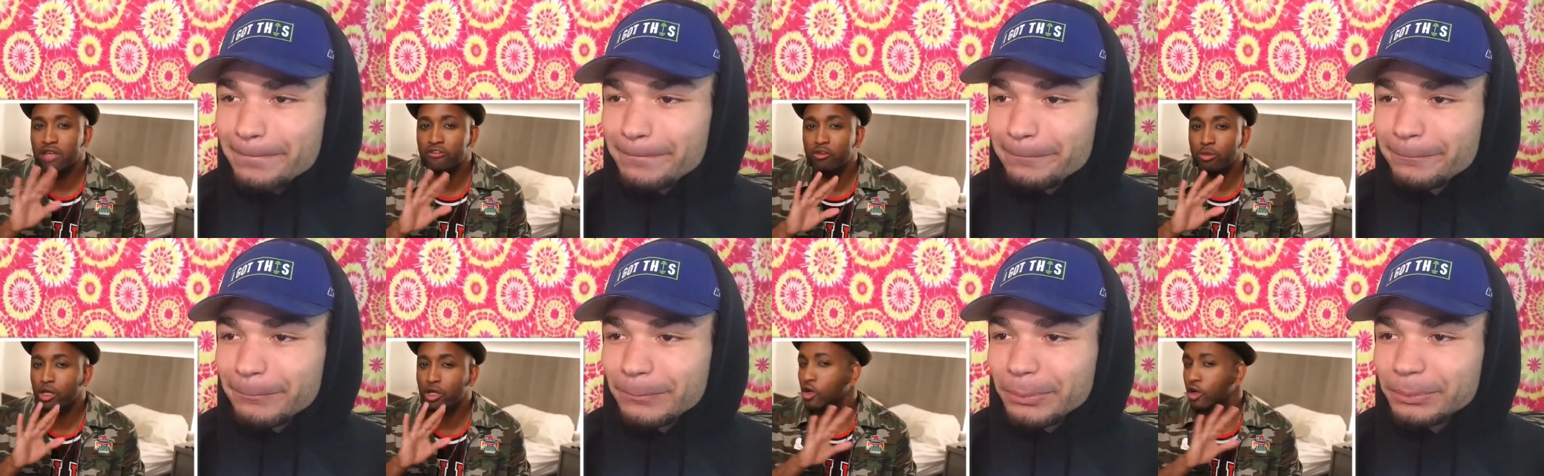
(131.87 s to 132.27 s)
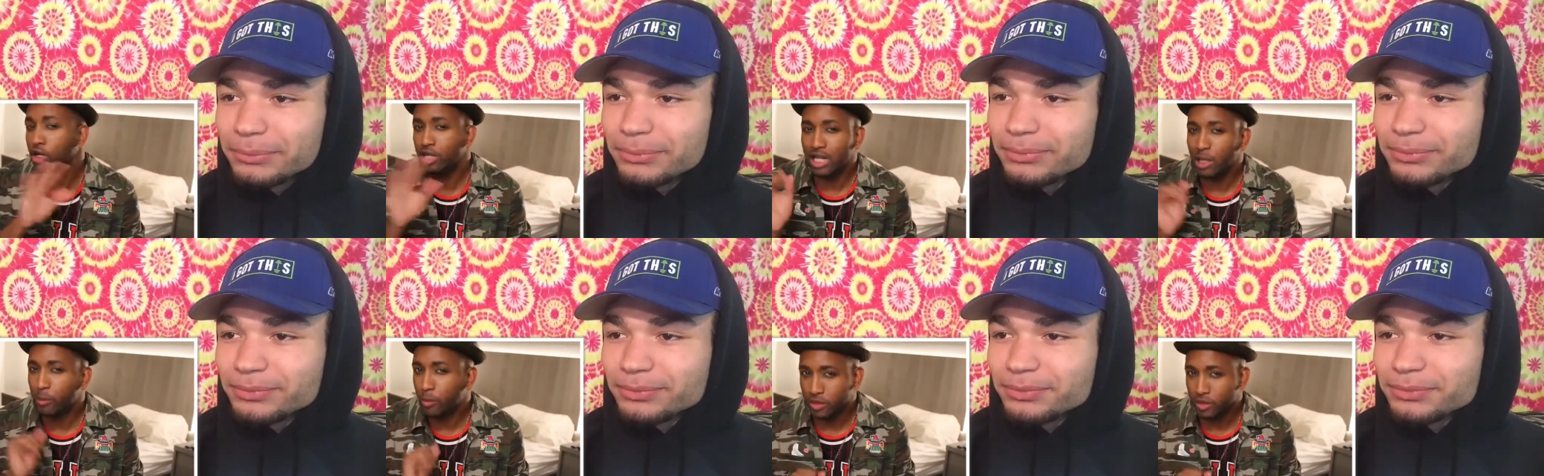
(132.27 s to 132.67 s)
Speaker 1: even be hooking
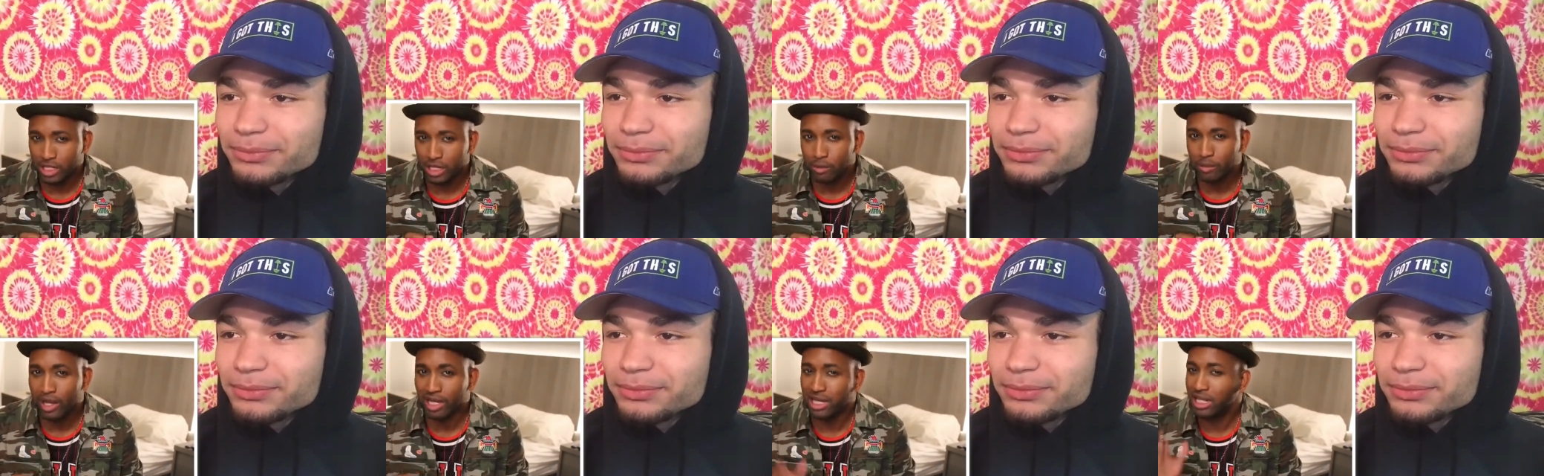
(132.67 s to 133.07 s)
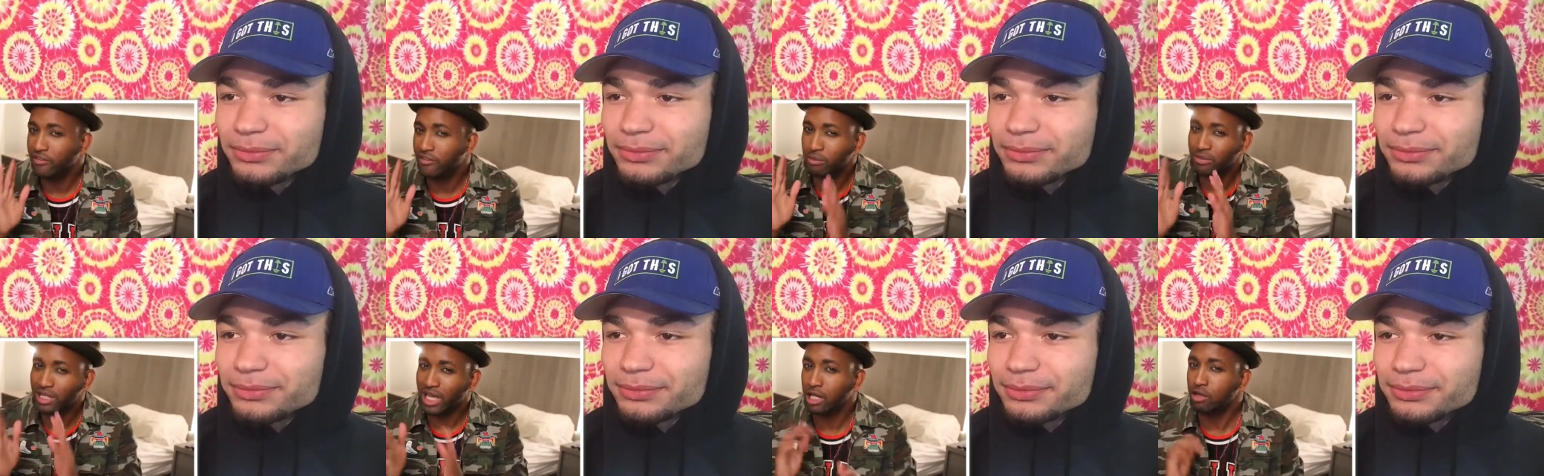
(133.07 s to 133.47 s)
up with anybody if I'm
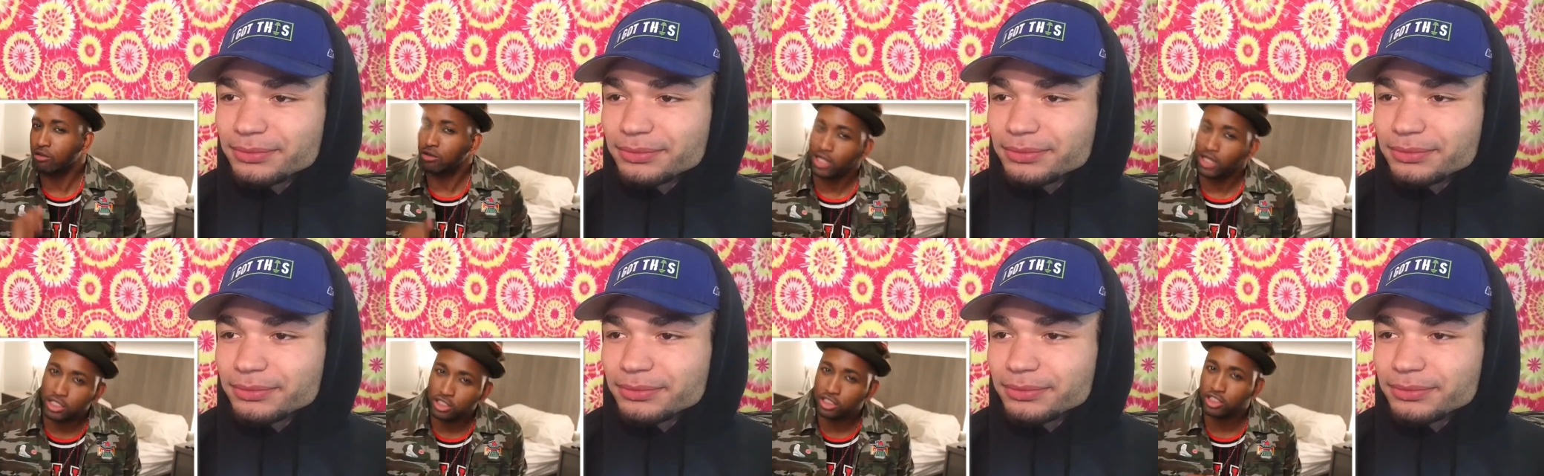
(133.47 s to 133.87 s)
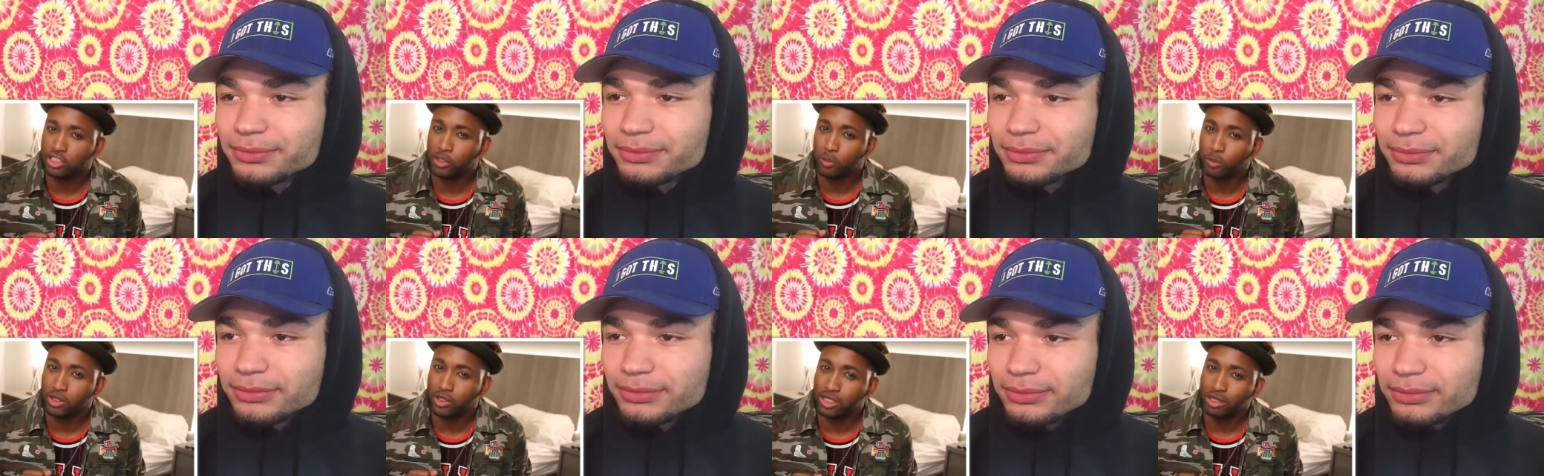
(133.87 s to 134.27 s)
not in a relationship
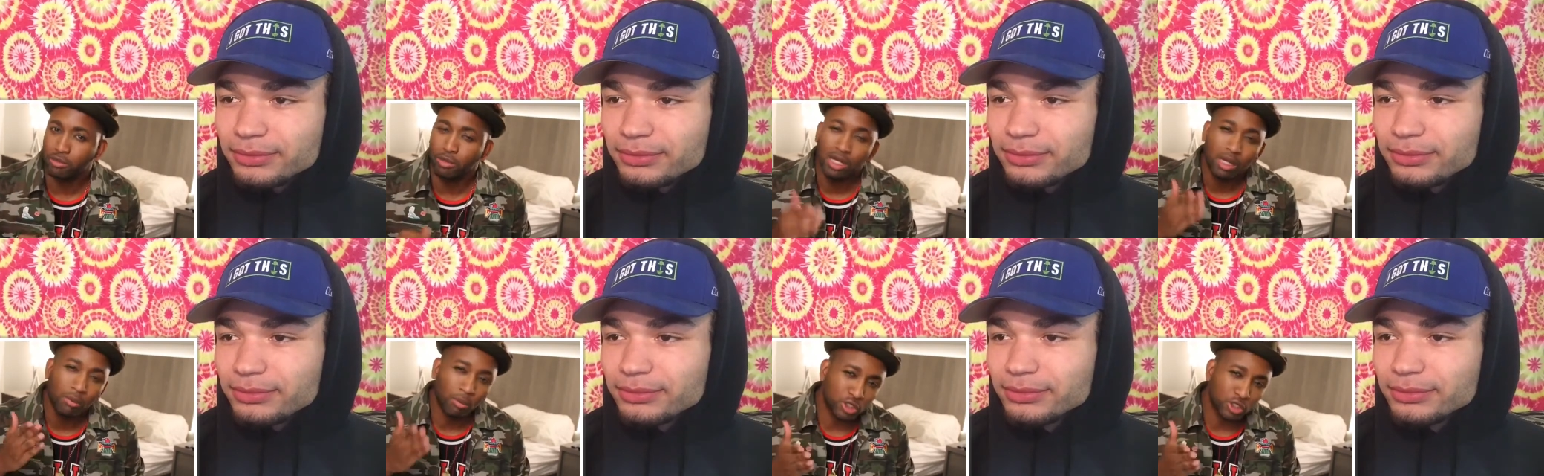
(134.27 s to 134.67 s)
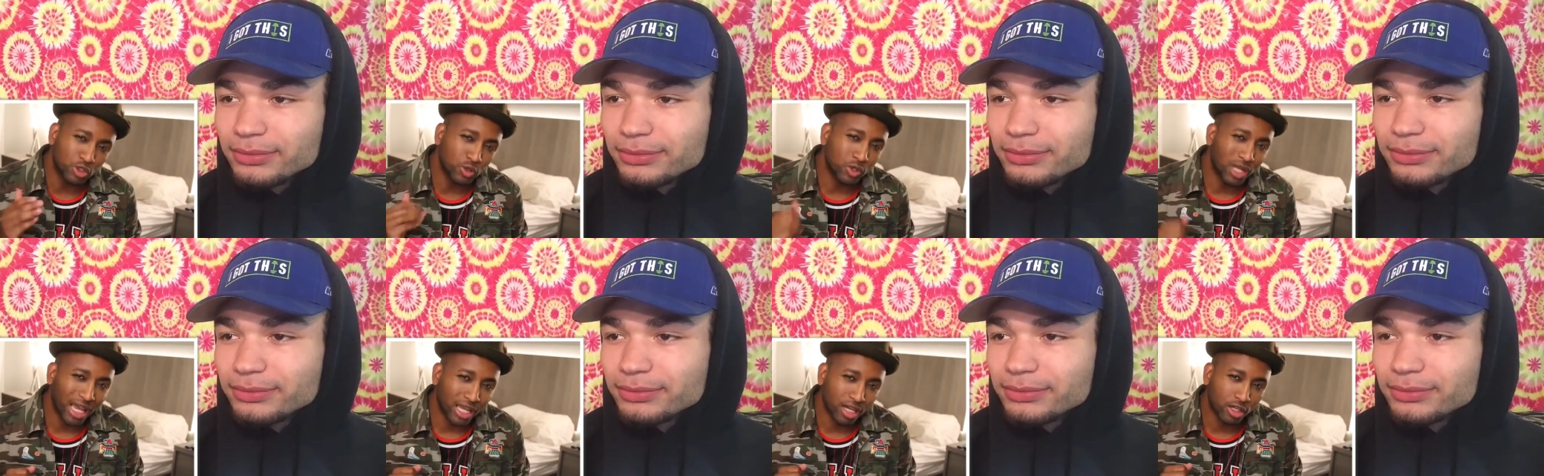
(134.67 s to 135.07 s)
with them. But you
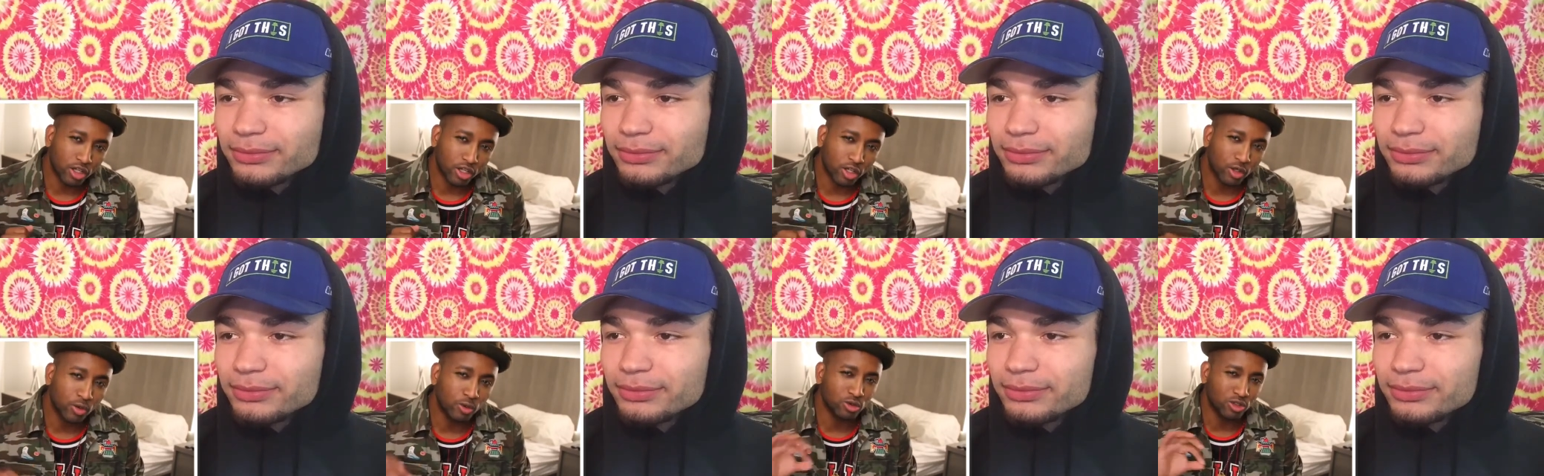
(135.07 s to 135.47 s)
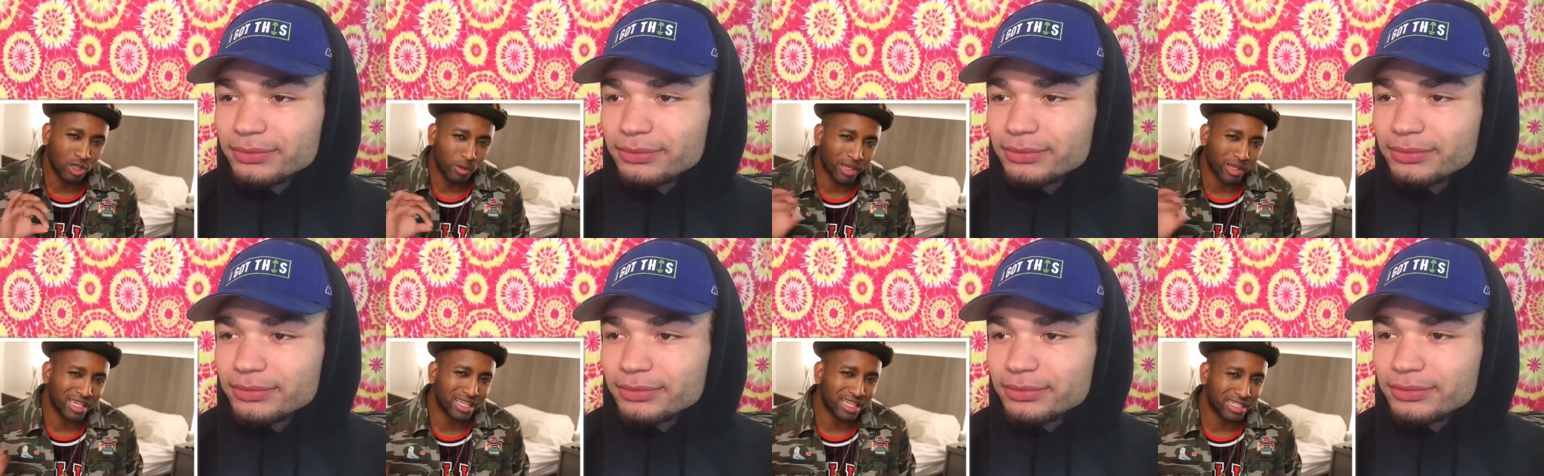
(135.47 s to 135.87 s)
kind of cute, so I'll make
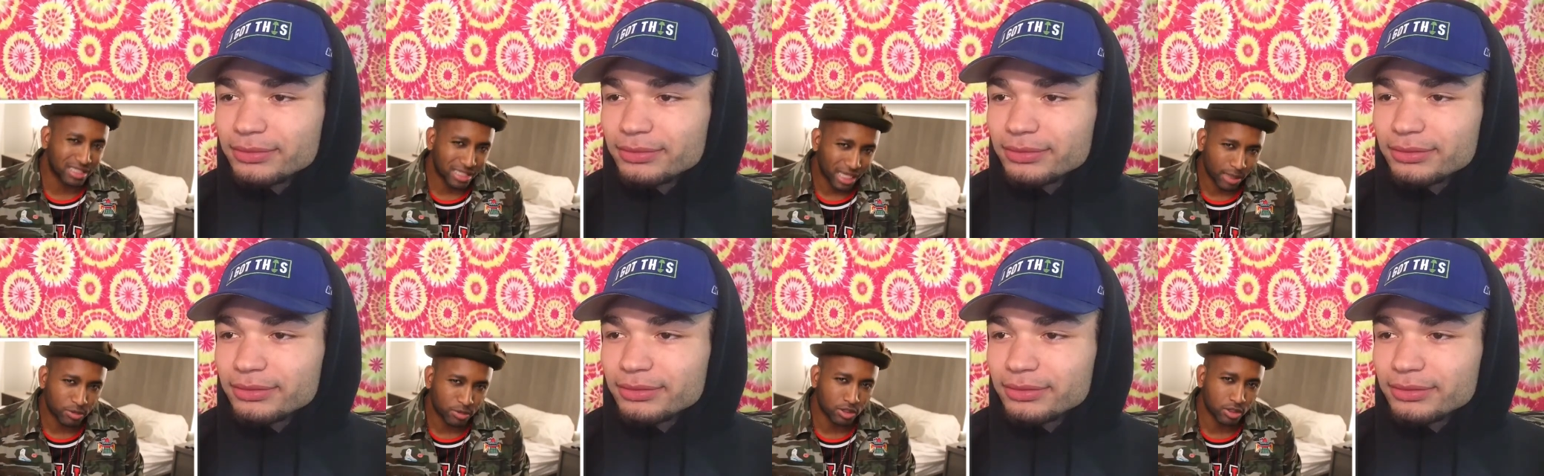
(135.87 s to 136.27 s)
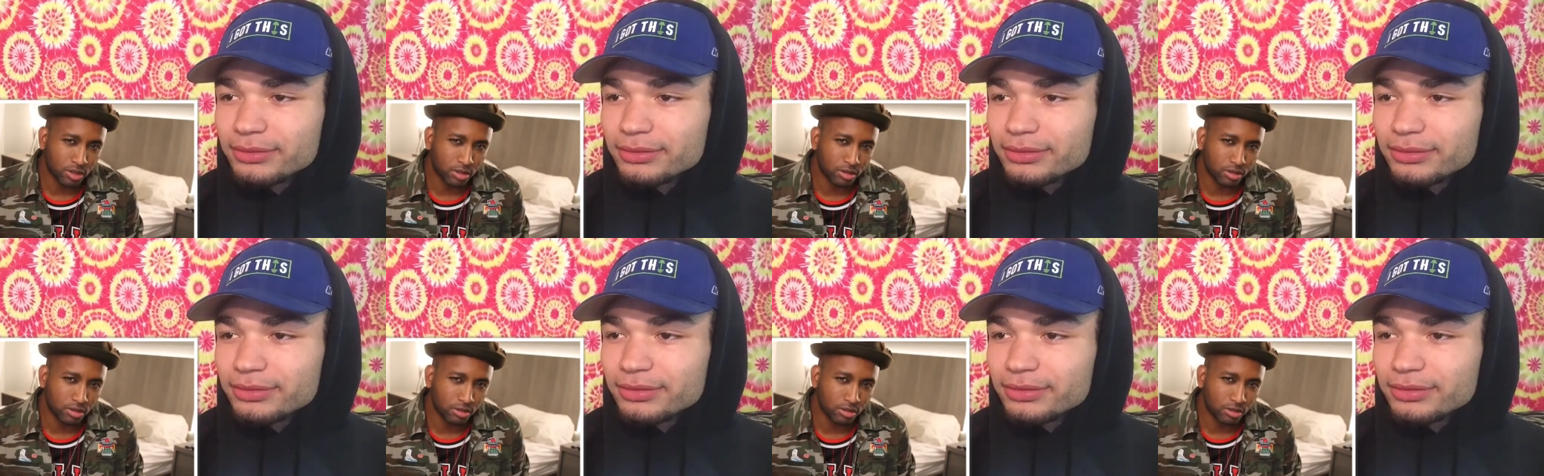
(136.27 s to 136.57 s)
an exception.